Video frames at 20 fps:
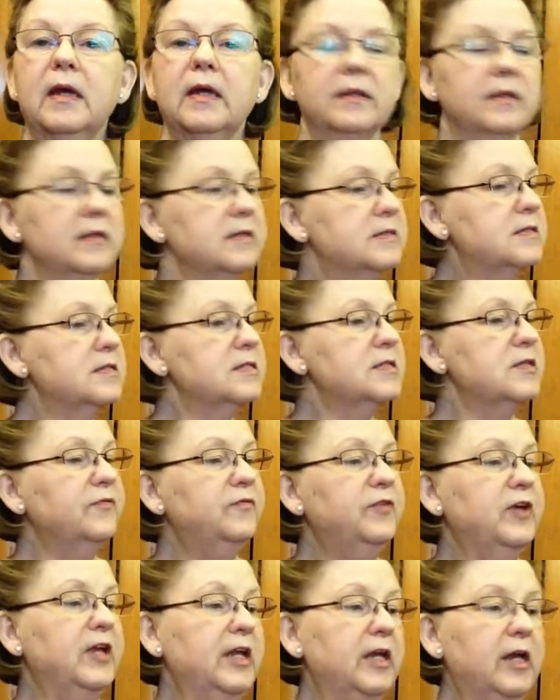This is the
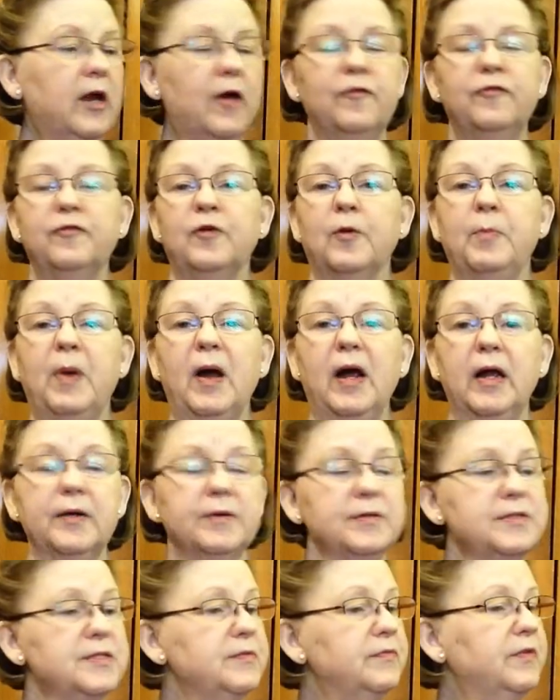video for
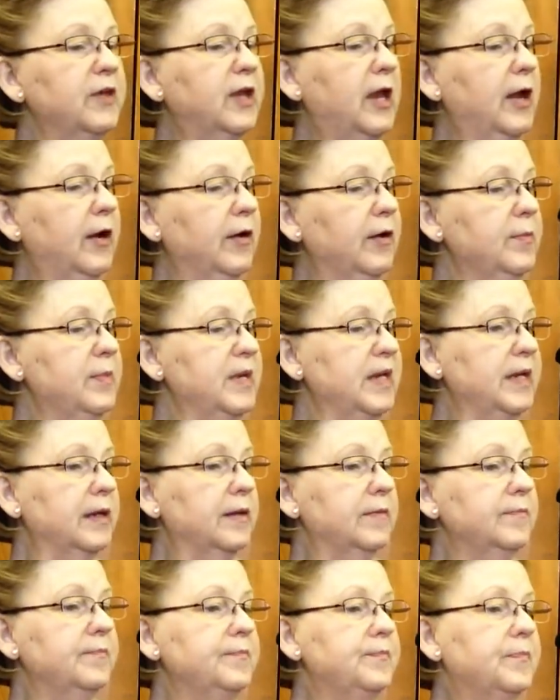Pirates of the
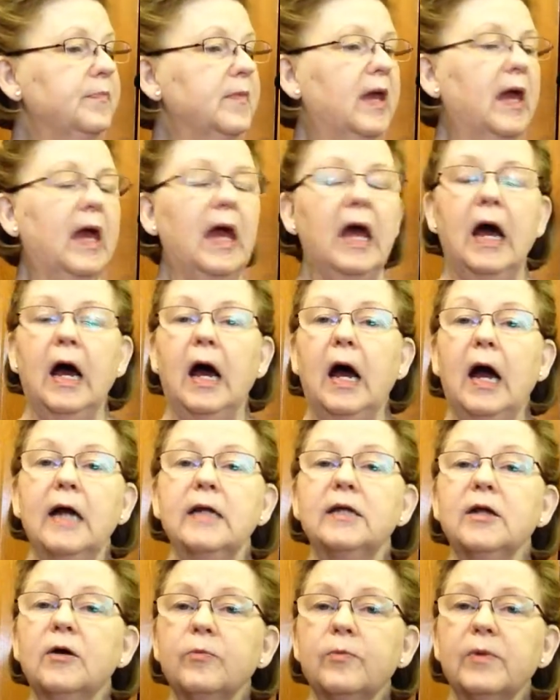Caribbean.
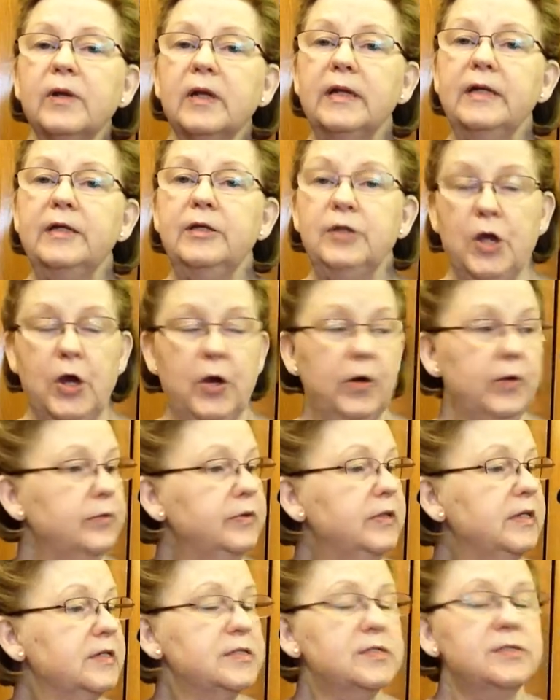I don't really know
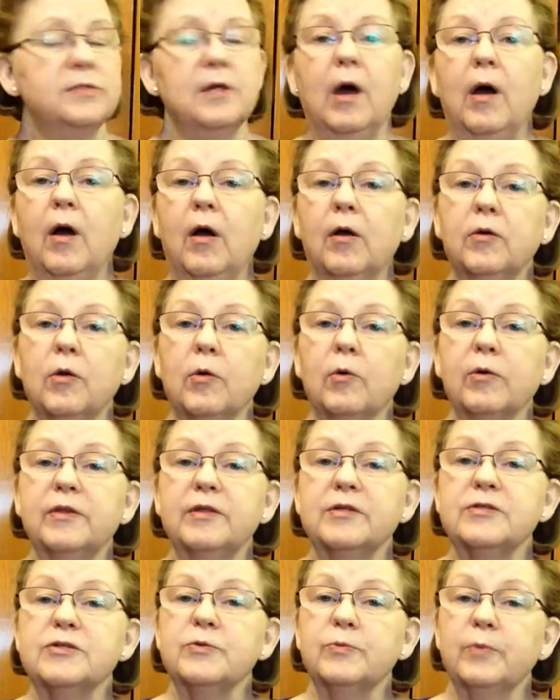this song or
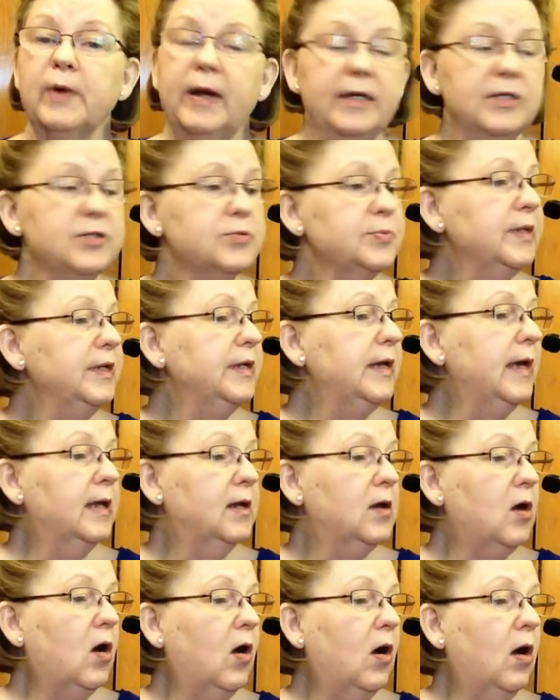this arrangement
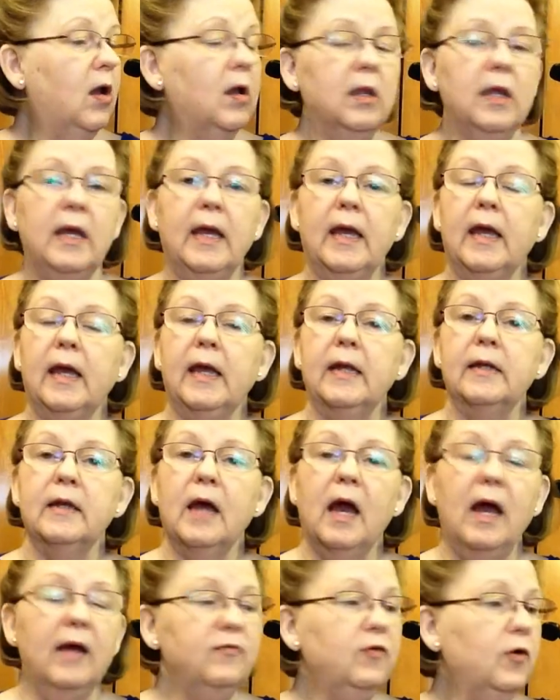at all, and
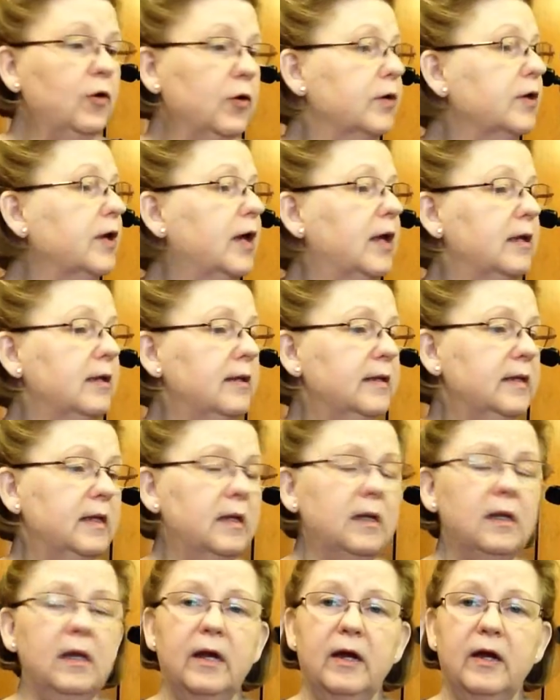I've heard a
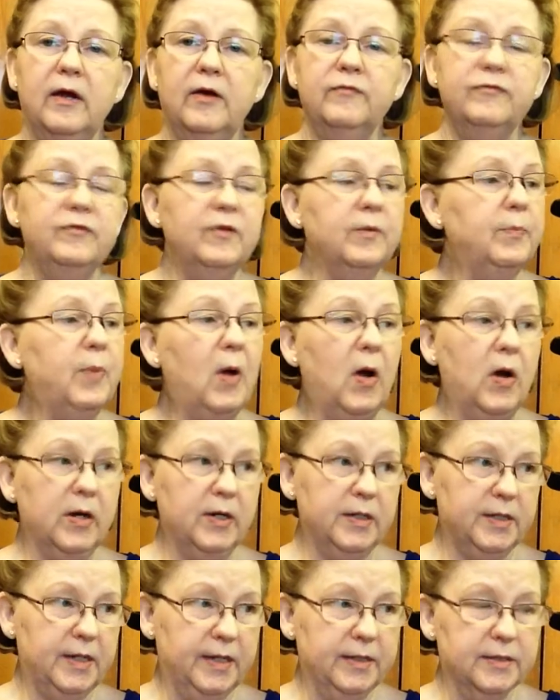little of the
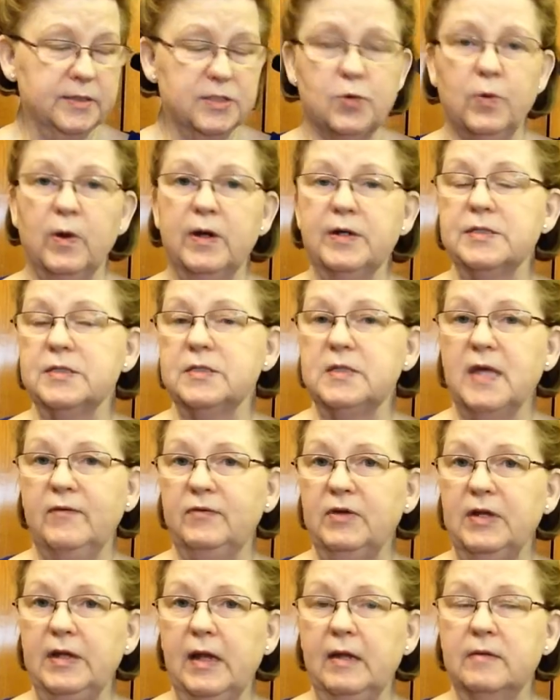part at Square
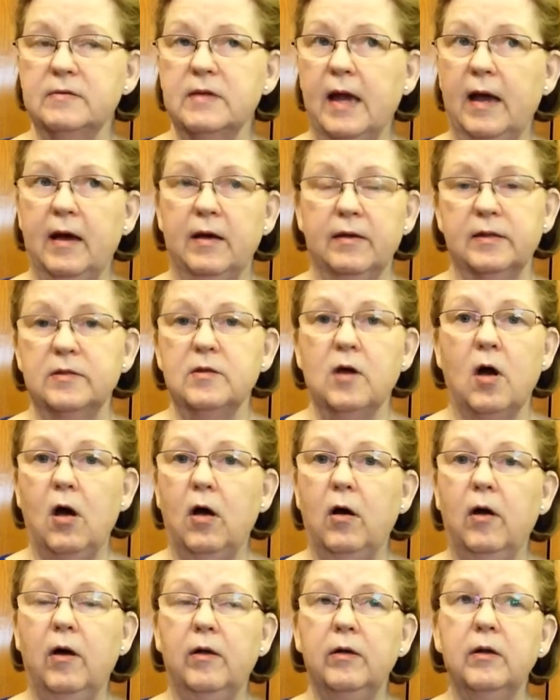7 out in the
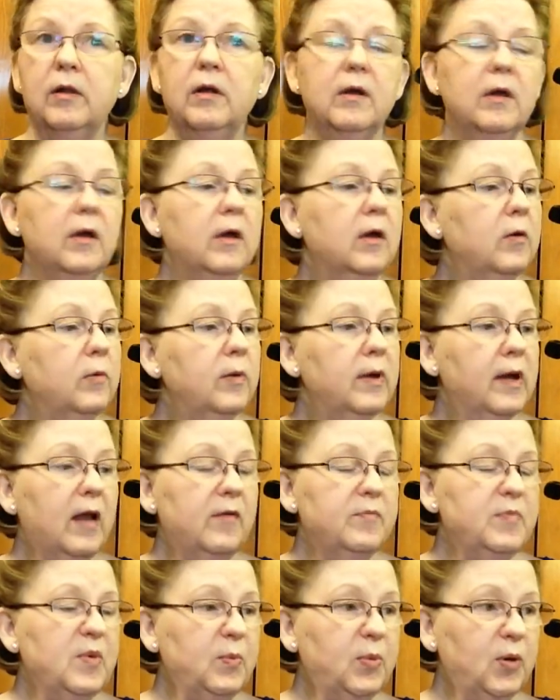hall when
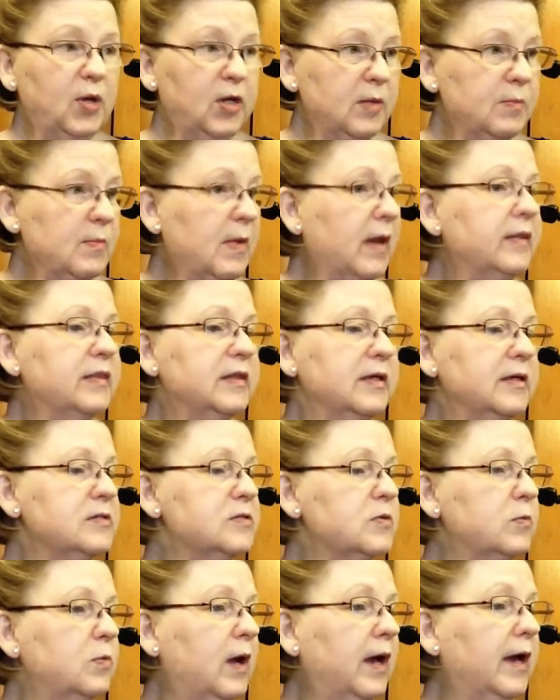I've been putting my
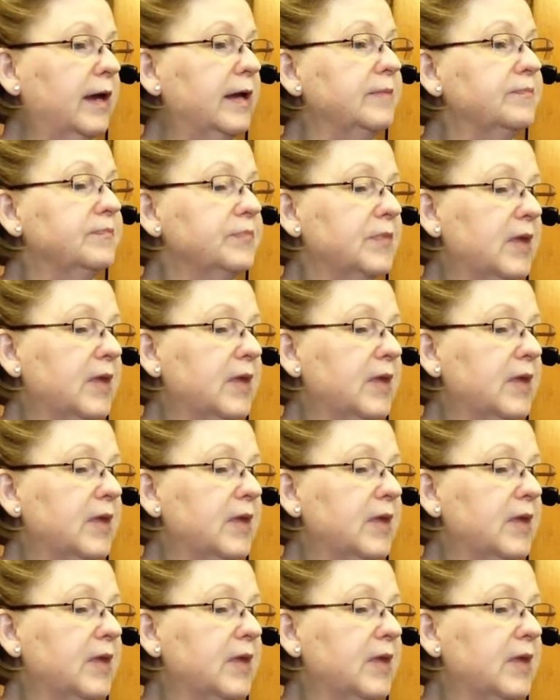things away.